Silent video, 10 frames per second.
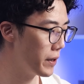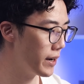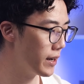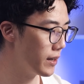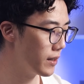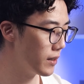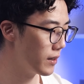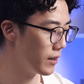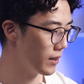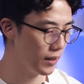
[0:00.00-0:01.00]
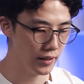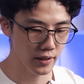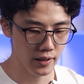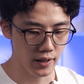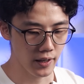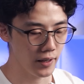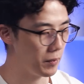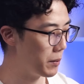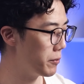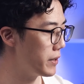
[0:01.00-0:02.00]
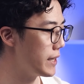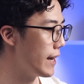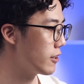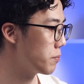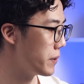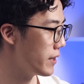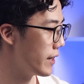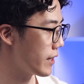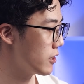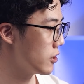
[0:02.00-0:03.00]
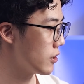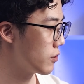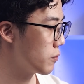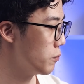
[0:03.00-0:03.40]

button, and maybe with the S Pen I can just